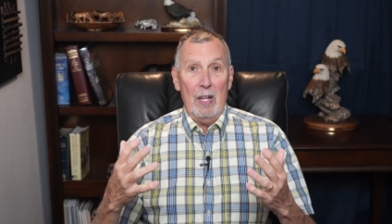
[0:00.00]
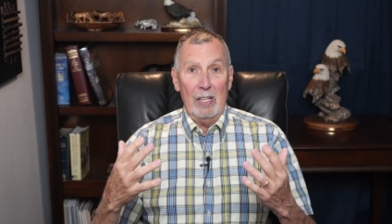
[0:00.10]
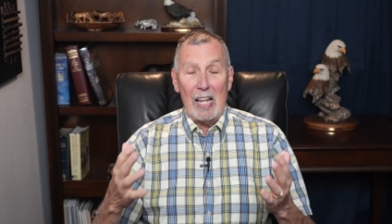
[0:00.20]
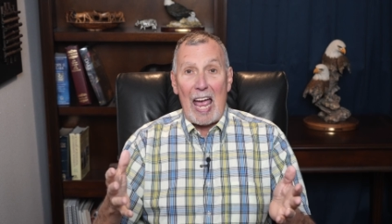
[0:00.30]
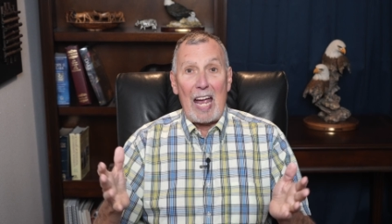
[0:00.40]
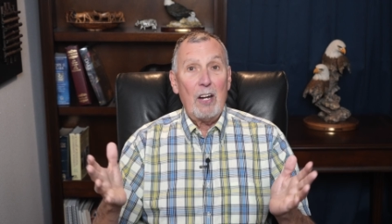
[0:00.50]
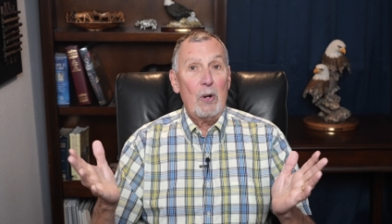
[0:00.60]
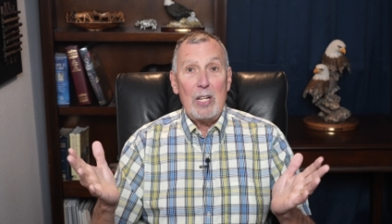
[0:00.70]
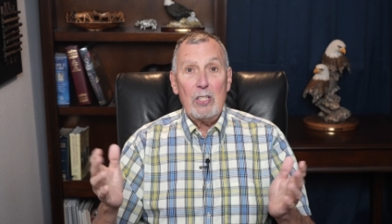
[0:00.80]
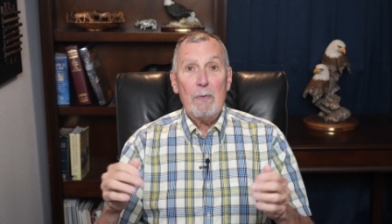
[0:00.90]
lack
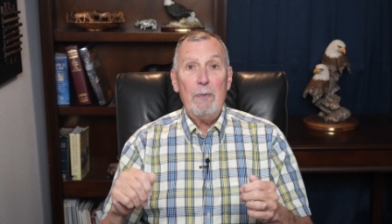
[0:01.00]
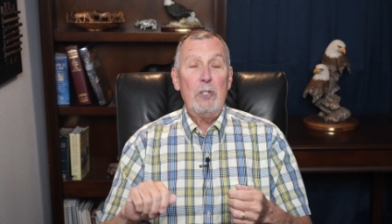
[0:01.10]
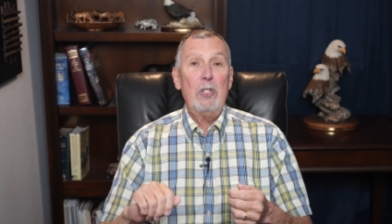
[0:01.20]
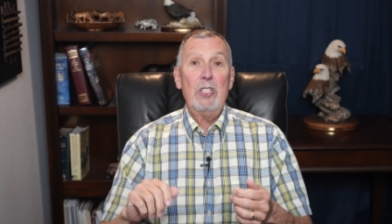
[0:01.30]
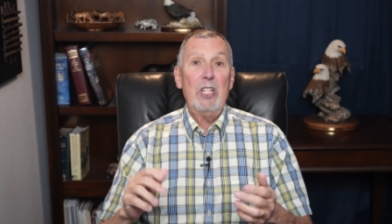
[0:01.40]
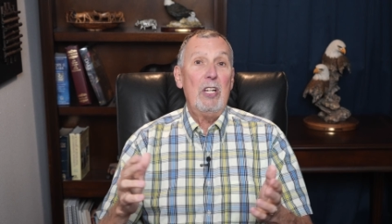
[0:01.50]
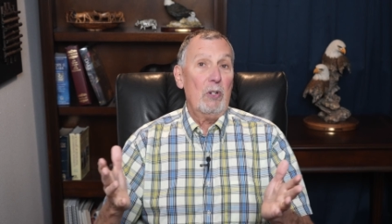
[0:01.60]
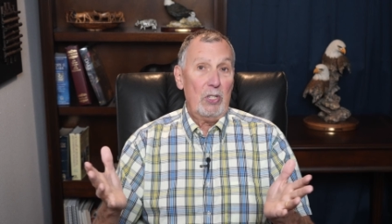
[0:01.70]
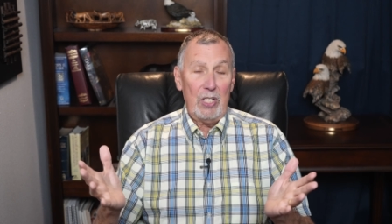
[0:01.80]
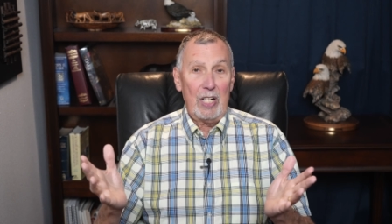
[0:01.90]
or insufficiency
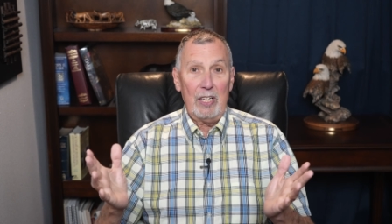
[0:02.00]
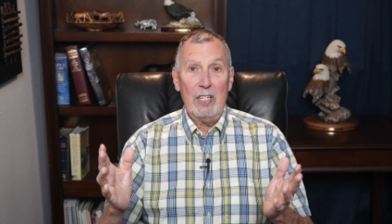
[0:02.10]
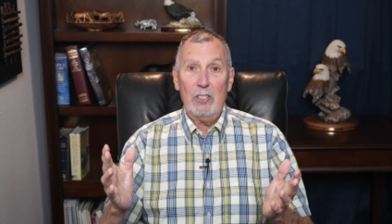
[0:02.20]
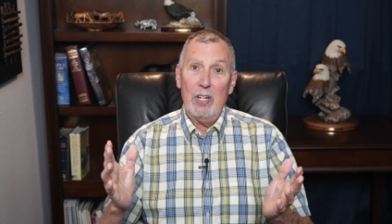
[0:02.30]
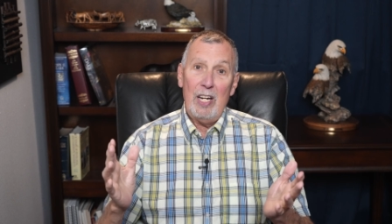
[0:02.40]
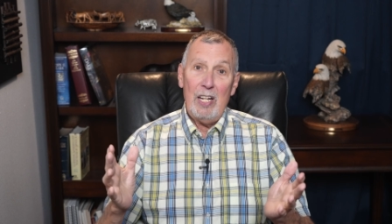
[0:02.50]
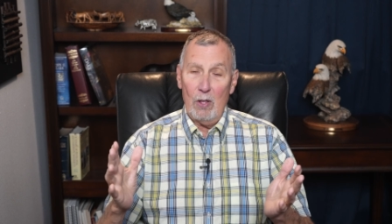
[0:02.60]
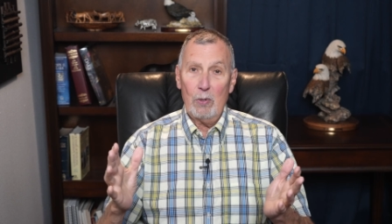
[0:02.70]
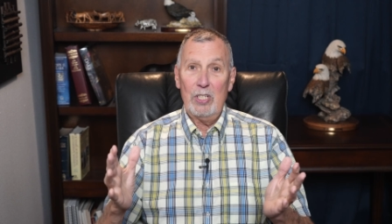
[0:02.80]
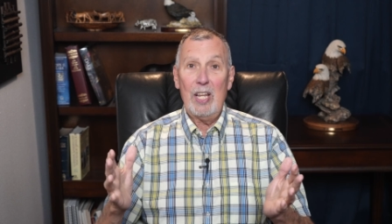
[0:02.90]
or sickness or any of
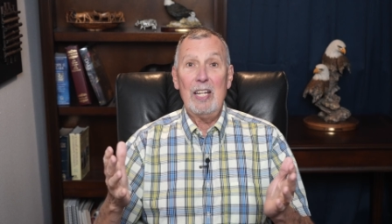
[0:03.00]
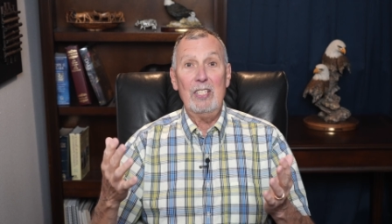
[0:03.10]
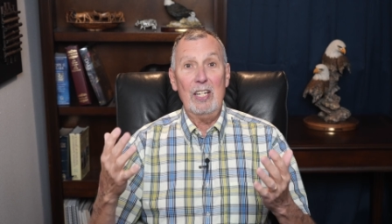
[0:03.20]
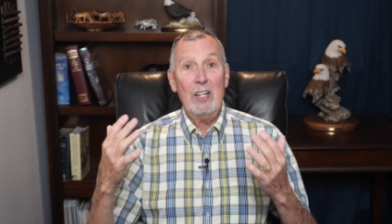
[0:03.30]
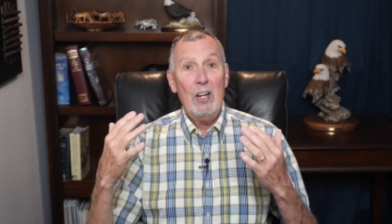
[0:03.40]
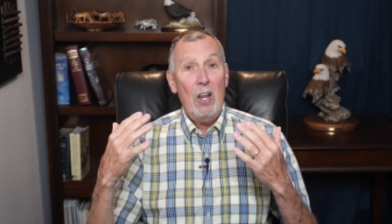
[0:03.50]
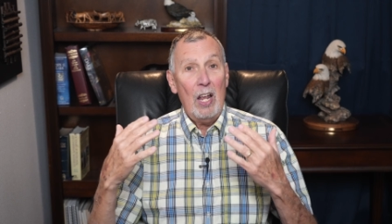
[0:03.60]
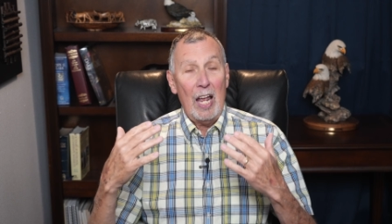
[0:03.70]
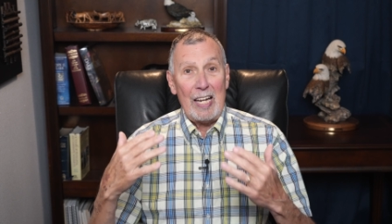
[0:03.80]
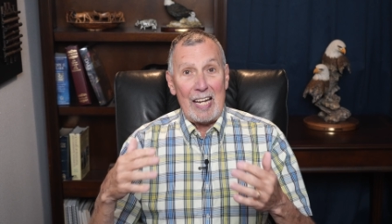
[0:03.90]
those things that
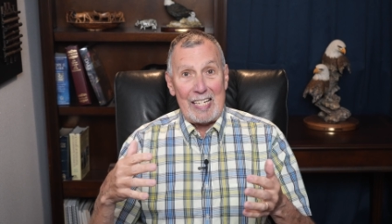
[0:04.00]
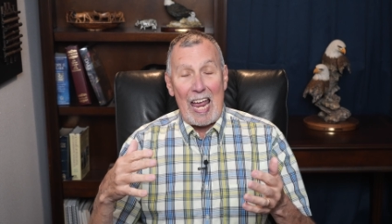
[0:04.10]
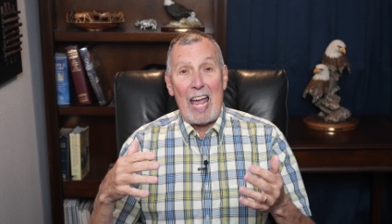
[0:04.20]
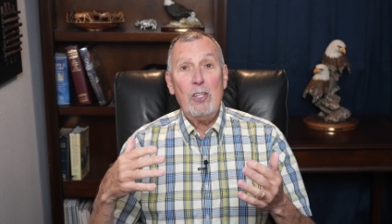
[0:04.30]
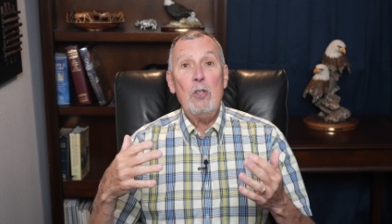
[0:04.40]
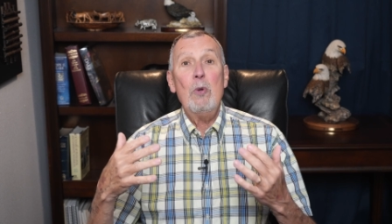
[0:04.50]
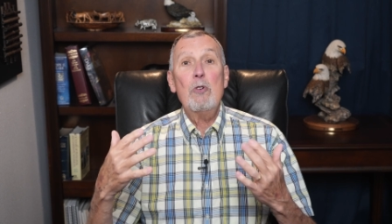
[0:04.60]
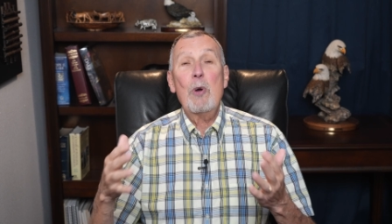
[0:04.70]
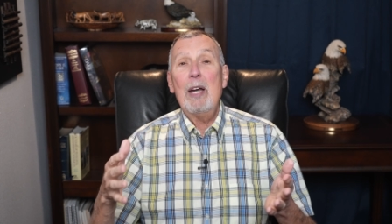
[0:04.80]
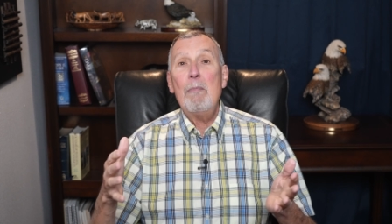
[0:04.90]
uh, attack you and
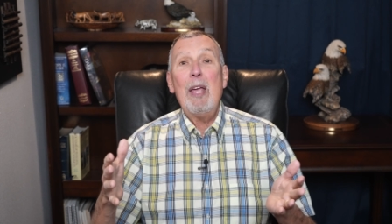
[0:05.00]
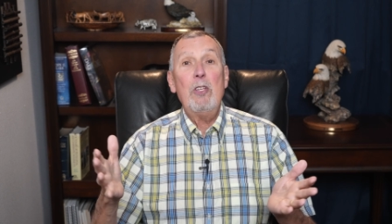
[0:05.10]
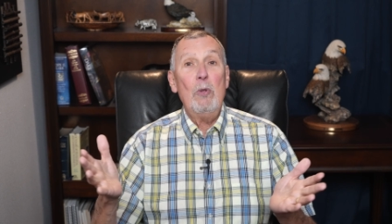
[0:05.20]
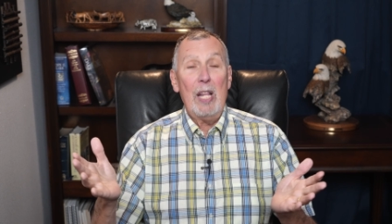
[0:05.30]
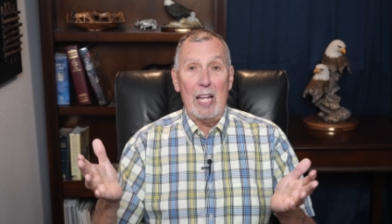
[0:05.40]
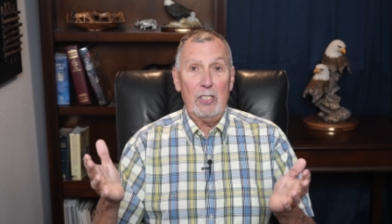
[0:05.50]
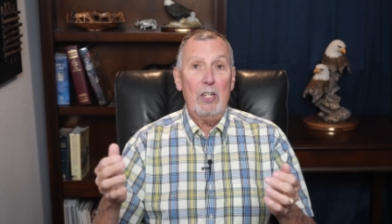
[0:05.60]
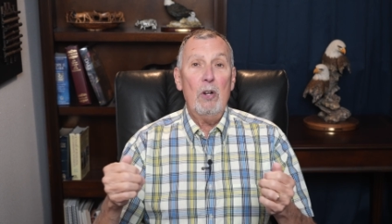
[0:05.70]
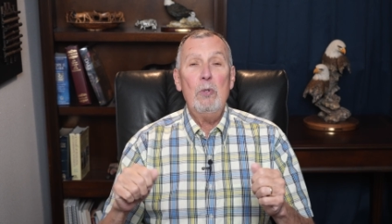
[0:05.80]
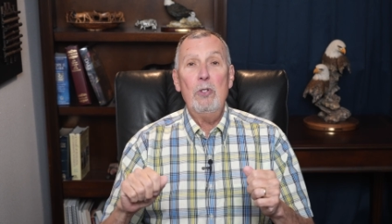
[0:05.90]
try to make you less
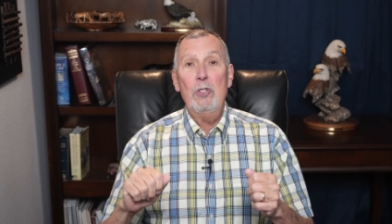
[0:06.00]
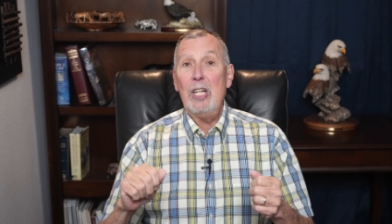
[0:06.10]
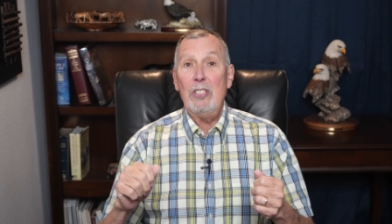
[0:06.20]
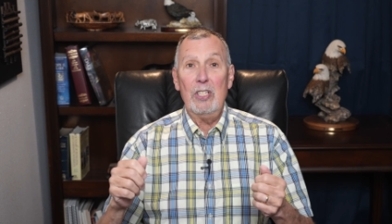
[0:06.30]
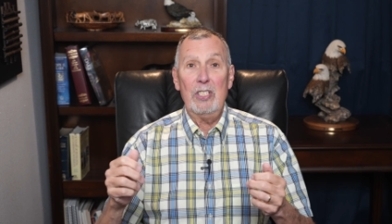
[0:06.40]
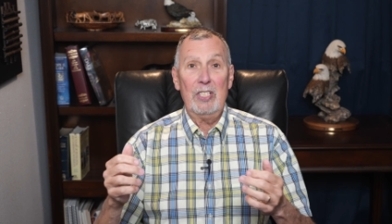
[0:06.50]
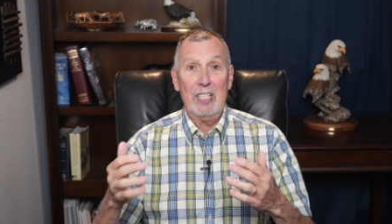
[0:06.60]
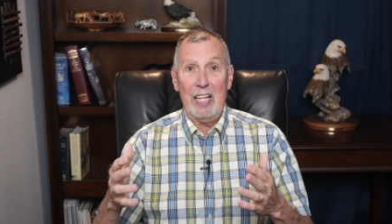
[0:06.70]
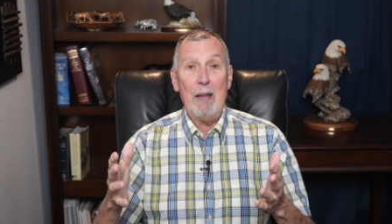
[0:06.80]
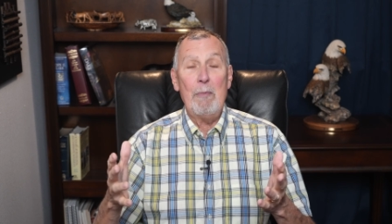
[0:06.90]
than who Jesus
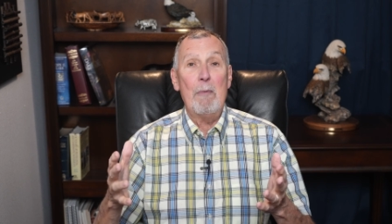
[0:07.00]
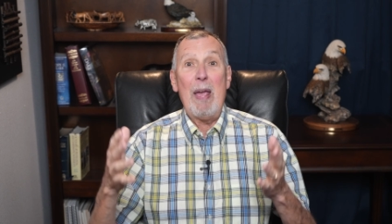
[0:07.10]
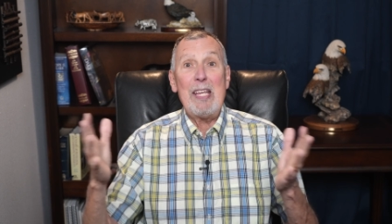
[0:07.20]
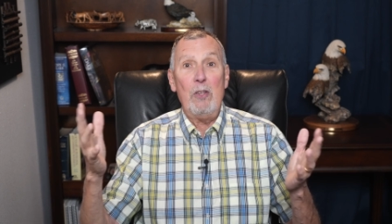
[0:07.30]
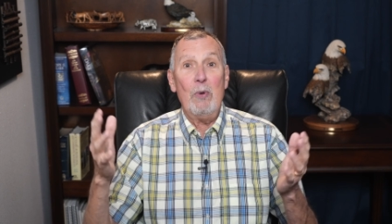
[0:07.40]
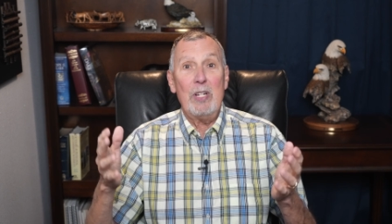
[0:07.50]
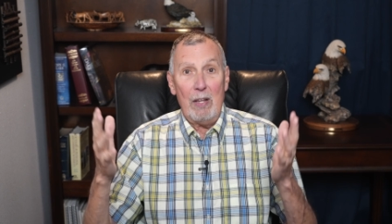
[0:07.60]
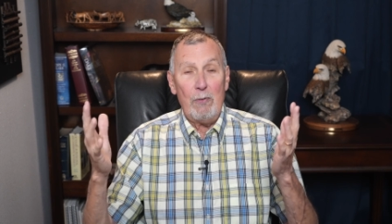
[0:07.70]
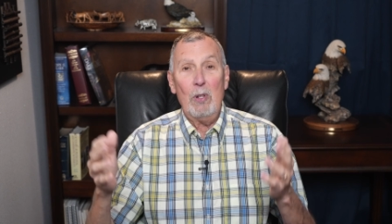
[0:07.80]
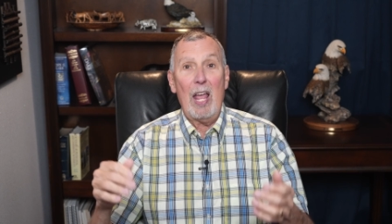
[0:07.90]
came to make you and
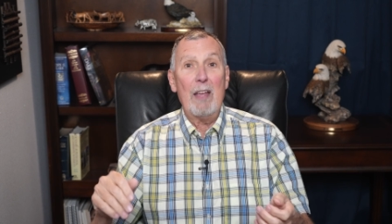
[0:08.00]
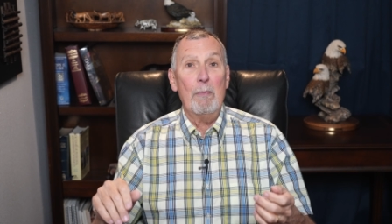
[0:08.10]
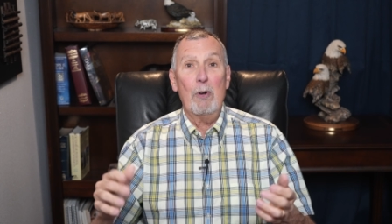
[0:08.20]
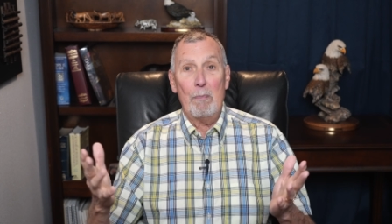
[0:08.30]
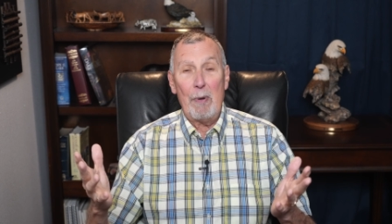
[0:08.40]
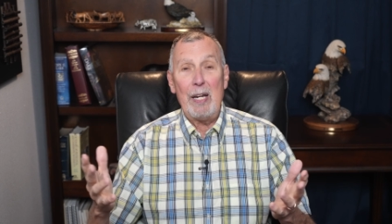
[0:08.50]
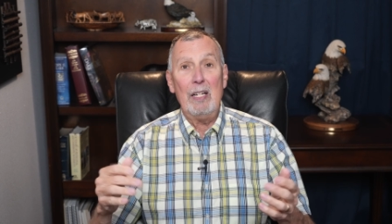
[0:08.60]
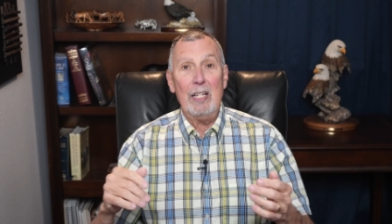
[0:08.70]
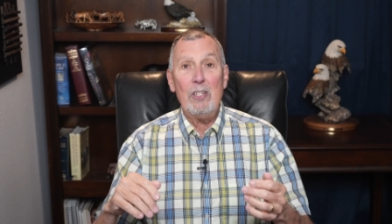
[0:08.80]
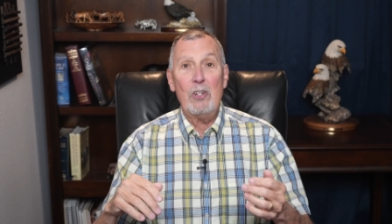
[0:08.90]
give you life more abundantly,